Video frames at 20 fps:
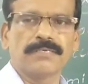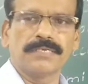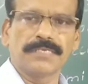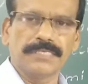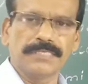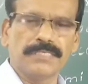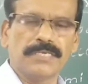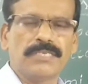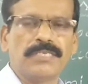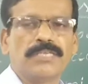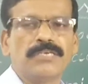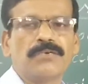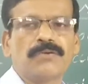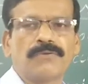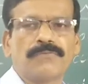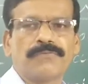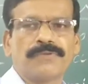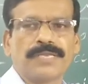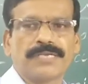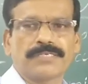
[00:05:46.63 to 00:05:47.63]
in the League
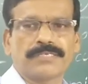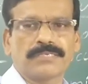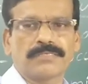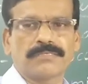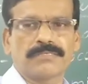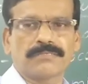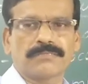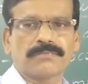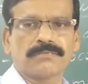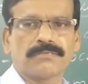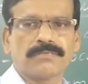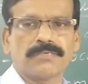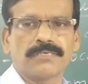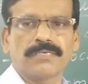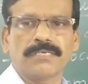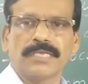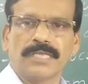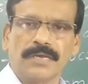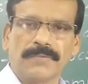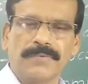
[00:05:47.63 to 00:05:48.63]
of Nations
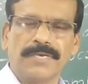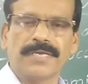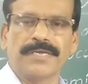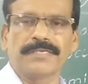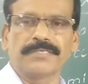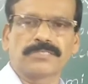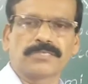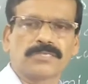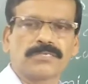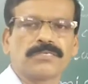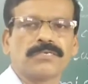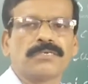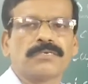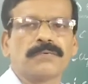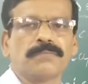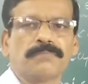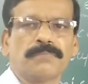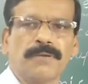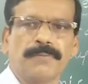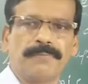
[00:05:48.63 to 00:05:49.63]
among its
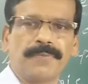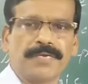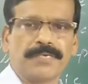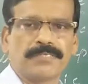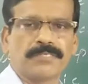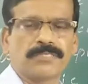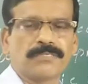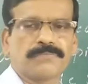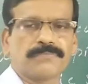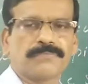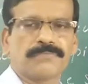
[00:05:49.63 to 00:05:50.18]
members.